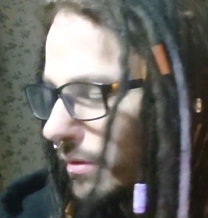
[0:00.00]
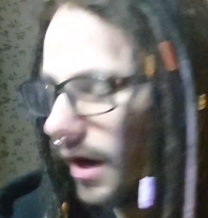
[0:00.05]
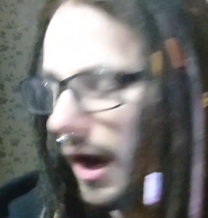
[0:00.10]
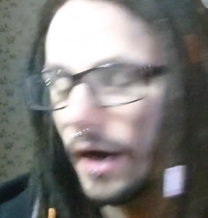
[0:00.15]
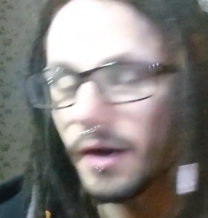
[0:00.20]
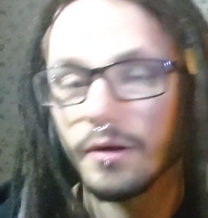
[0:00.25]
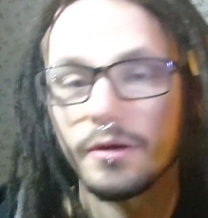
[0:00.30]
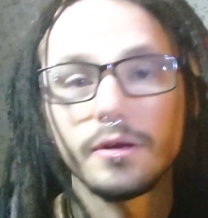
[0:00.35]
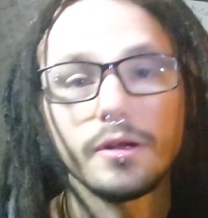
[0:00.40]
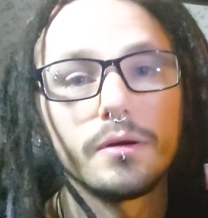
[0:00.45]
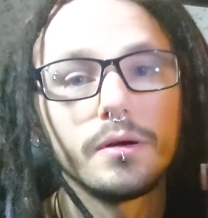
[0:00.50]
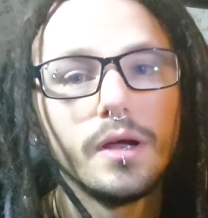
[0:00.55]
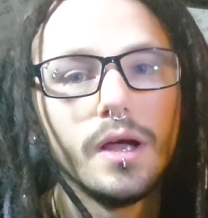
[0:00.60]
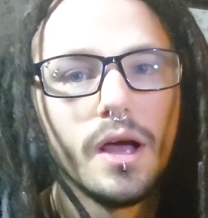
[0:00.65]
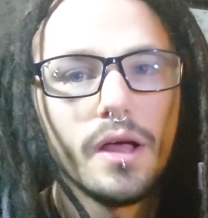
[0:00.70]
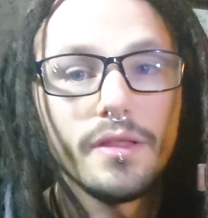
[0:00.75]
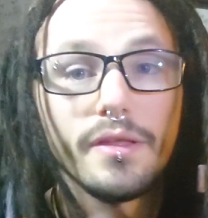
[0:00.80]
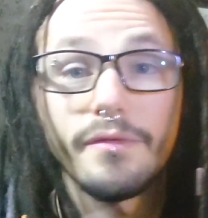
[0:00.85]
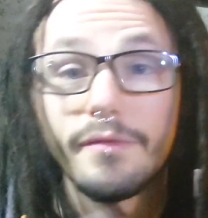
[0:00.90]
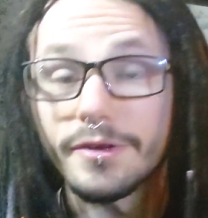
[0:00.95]
I don't know.
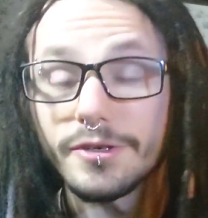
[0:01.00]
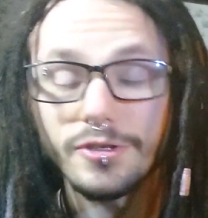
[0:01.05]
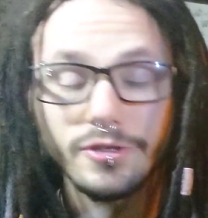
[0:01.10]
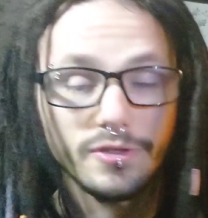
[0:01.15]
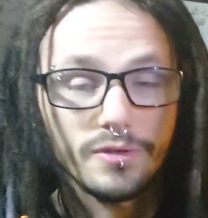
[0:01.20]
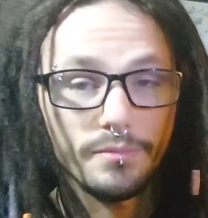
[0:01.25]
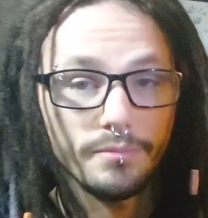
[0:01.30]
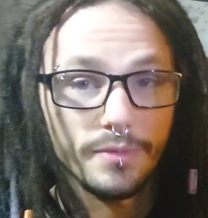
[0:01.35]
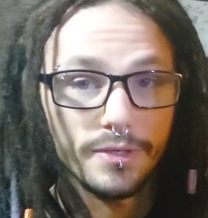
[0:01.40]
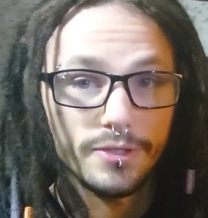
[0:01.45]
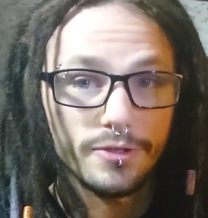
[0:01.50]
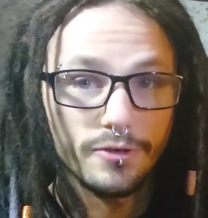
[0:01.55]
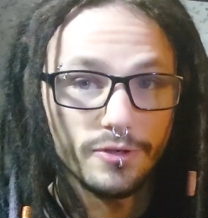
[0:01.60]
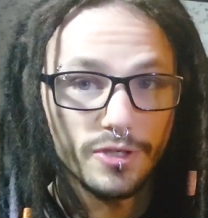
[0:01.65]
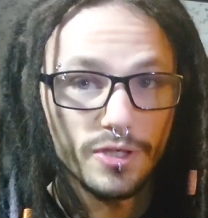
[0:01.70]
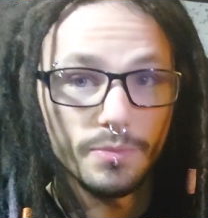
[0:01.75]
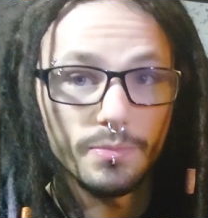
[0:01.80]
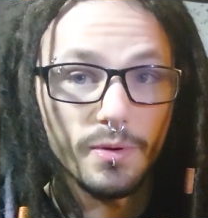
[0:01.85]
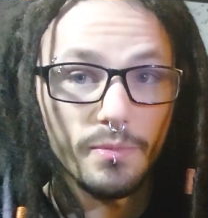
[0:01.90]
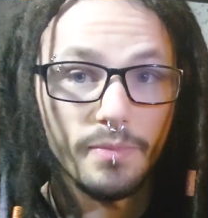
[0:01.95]
The Adventures of
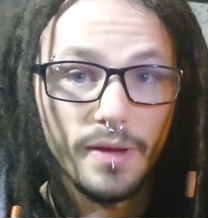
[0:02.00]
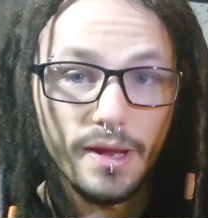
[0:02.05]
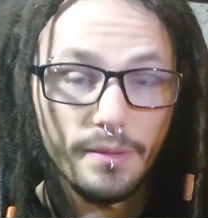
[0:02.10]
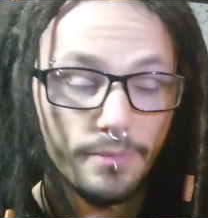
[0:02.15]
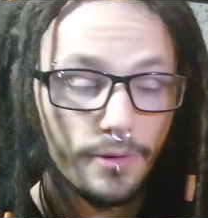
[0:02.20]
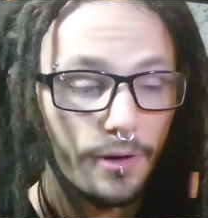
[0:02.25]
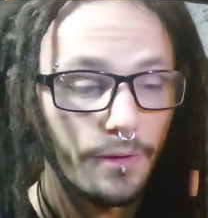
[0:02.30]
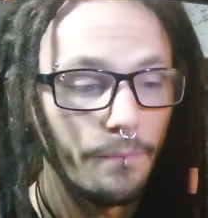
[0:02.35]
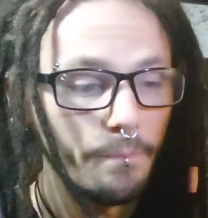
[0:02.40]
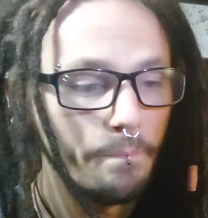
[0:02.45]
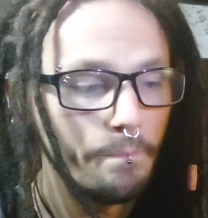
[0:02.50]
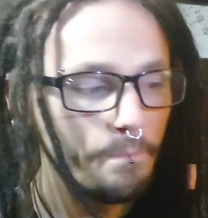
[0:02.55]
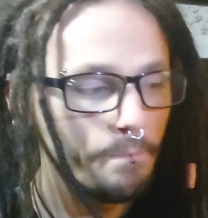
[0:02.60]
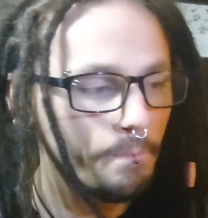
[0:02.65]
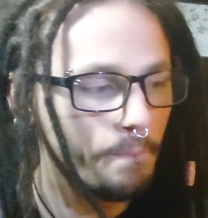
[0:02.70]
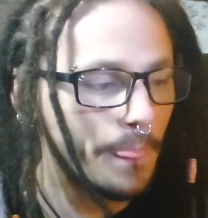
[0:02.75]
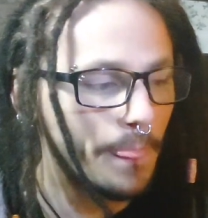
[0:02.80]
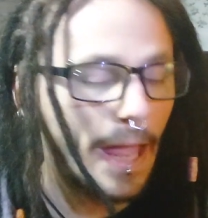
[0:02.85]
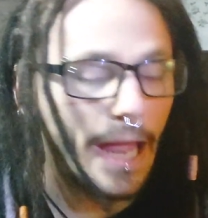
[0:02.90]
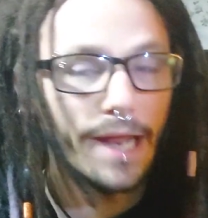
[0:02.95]
Mr. Super Paper
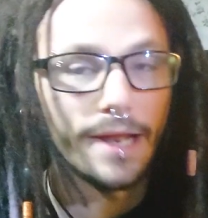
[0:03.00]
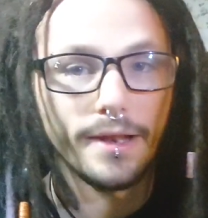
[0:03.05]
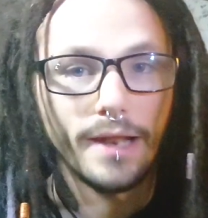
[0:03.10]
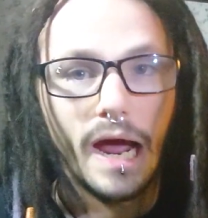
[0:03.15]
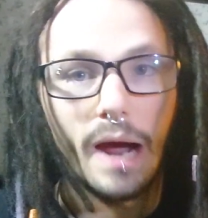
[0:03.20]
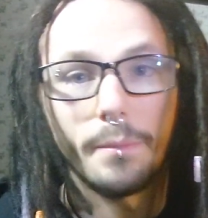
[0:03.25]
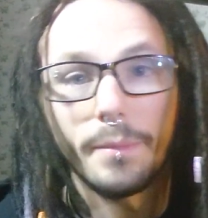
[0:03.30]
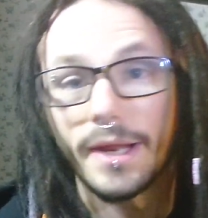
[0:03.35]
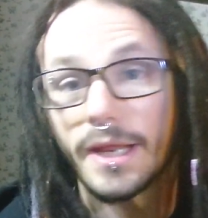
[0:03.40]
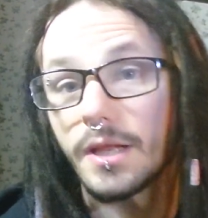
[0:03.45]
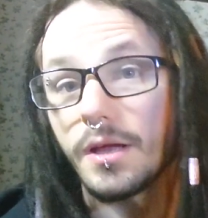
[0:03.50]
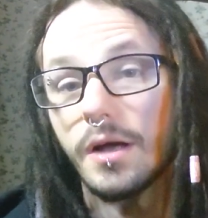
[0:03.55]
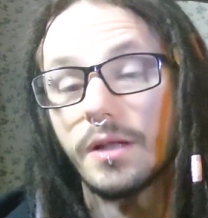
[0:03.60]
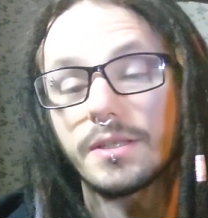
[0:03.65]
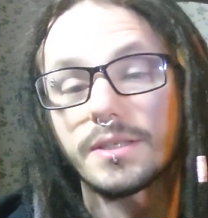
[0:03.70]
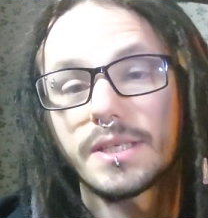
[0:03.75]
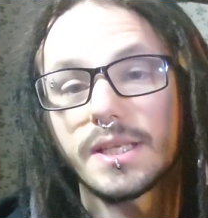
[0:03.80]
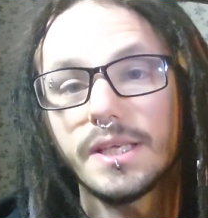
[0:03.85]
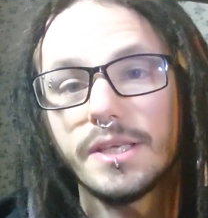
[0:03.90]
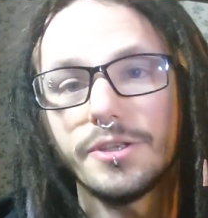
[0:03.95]
and how many
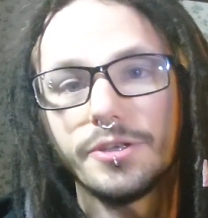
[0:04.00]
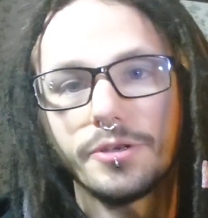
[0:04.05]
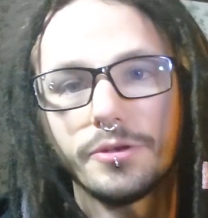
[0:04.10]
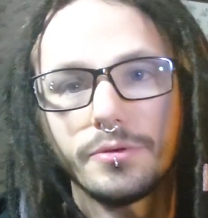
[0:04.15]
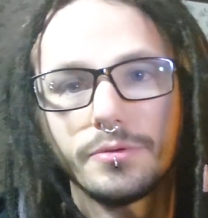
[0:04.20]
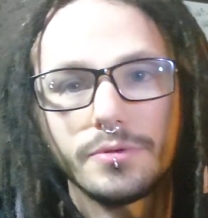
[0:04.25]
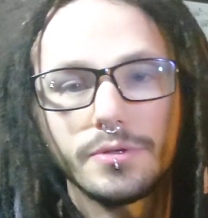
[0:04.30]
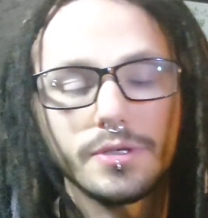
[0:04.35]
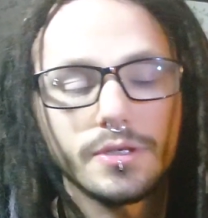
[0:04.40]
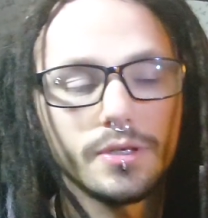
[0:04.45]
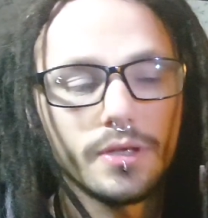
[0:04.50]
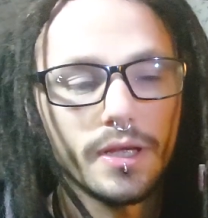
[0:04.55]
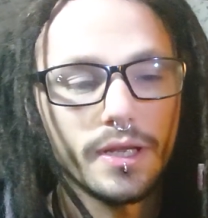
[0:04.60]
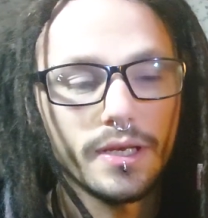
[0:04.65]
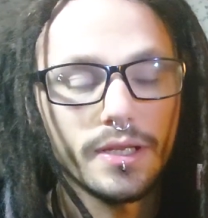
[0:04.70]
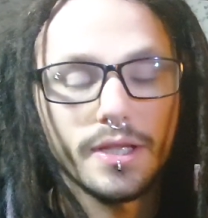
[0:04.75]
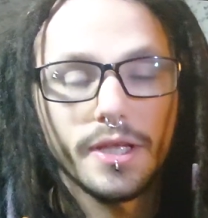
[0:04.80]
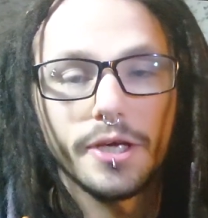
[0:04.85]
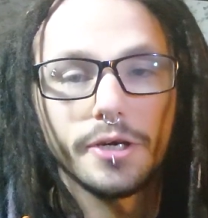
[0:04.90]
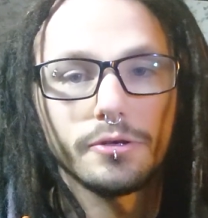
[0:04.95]
guns he used
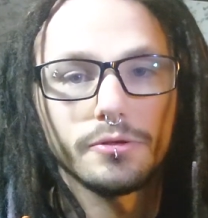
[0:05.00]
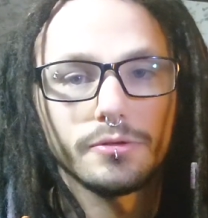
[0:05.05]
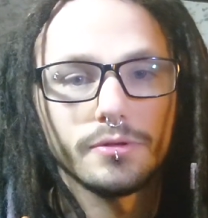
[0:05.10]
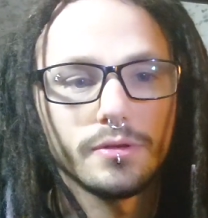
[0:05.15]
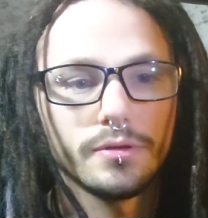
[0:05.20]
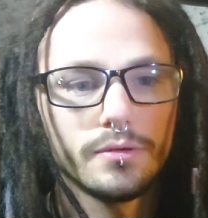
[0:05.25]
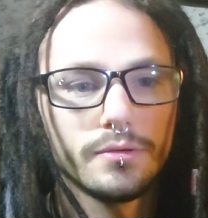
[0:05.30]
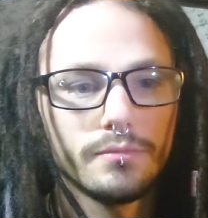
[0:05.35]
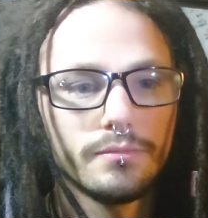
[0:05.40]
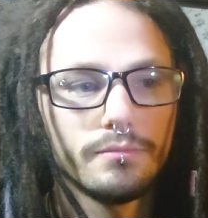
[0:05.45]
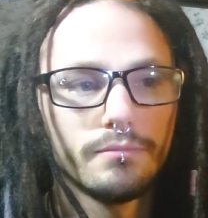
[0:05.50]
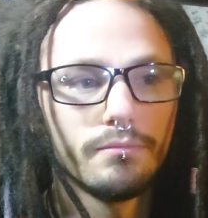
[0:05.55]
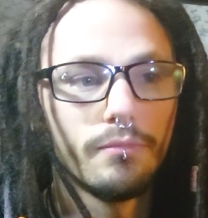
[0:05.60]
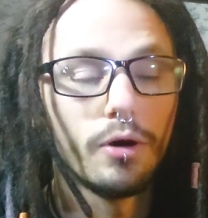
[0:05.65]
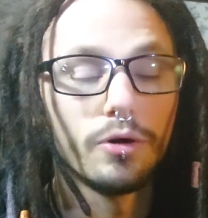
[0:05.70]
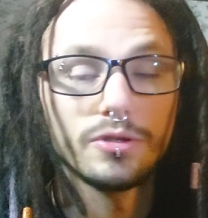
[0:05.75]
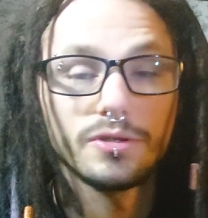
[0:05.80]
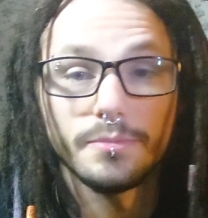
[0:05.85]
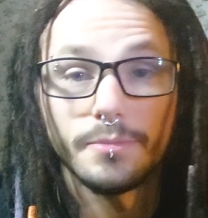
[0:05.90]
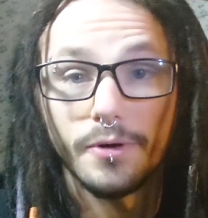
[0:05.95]
and killed
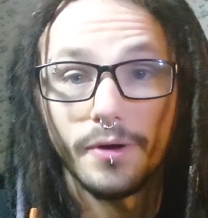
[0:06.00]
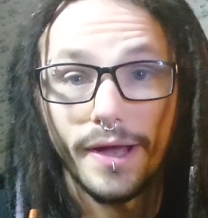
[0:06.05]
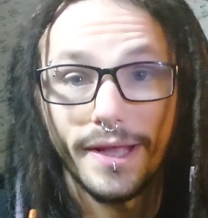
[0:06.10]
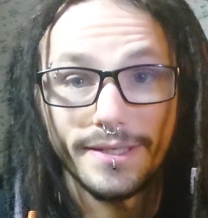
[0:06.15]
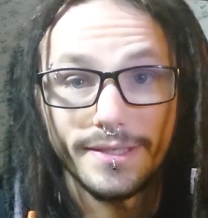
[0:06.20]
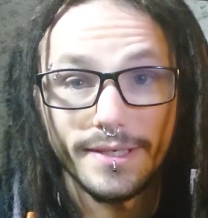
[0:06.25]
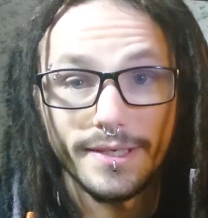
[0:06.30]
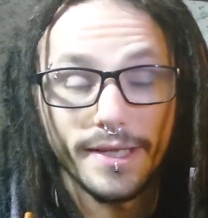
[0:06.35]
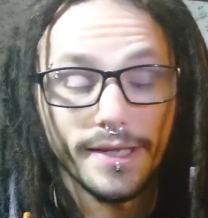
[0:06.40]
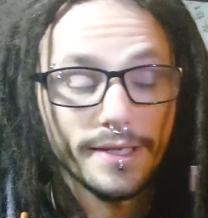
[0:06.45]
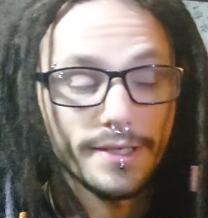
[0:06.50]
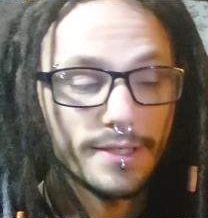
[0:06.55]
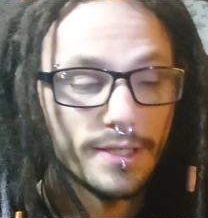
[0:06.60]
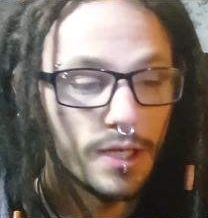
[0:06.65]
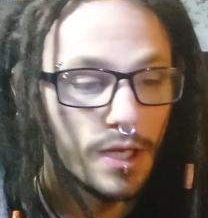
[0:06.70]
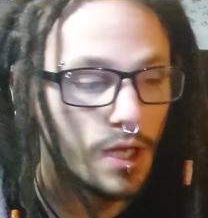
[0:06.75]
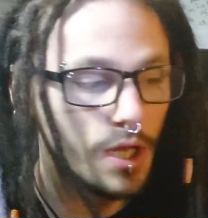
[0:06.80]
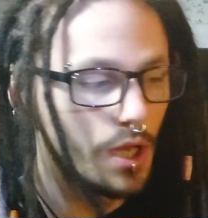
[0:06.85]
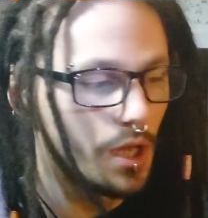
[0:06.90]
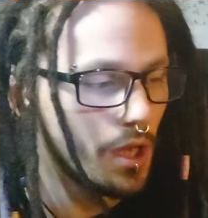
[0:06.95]
multiple entities,